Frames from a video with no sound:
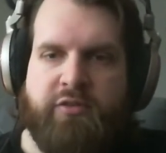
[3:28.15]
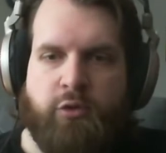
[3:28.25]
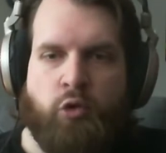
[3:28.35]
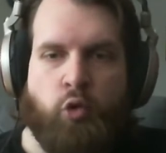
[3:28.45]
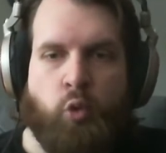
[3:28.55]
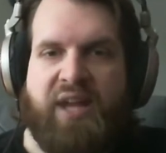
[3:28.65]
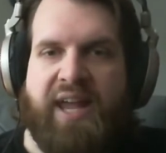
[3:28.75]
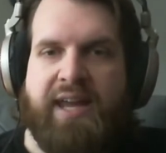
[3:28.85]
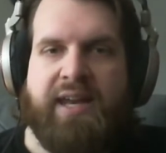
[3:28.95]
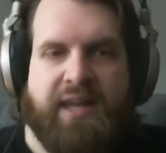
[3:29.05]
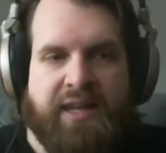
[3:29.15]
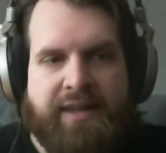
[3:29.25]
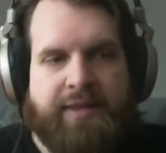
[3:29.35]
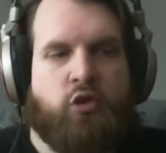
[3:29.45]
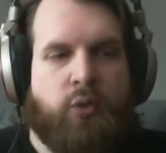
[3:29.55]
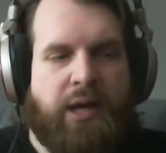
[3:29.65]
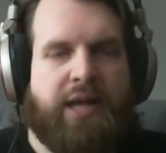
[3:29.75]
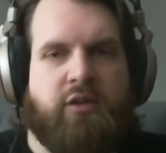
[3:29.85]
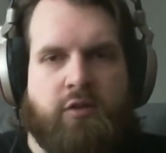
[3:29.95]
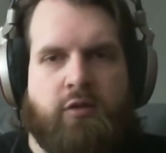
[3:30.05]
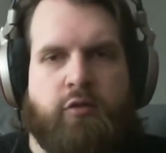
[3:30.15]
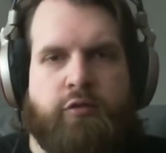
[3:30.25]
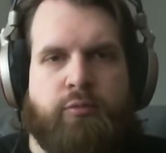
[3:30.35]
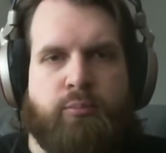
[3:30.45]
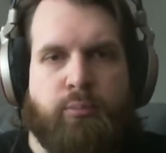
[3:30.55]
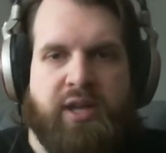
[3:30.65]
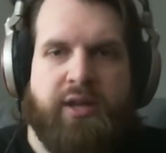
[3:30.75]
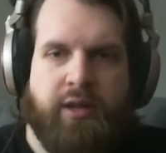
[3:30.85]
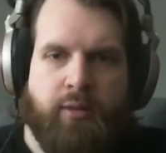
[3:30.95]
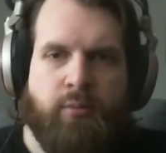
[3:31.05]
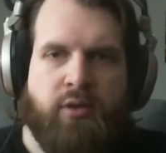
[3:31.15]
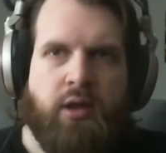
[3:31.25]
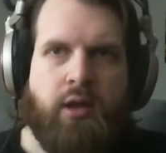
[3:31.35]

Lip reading: to creating an interactive medium.